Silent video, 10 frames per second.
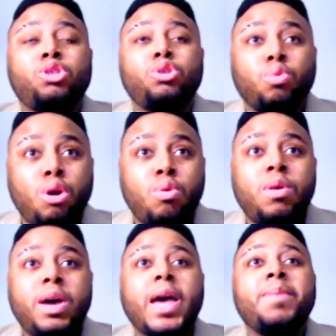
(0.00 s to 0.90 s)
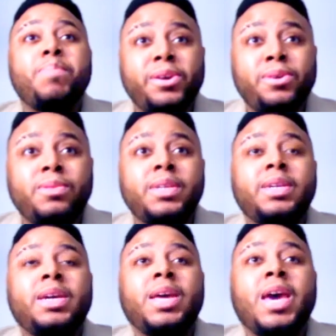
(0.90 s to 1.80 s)
grow and build,
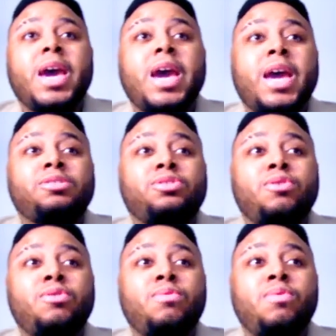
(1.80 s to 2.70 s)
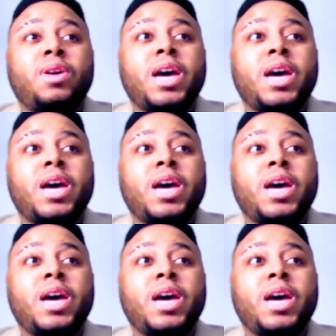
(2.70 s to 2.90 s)
and so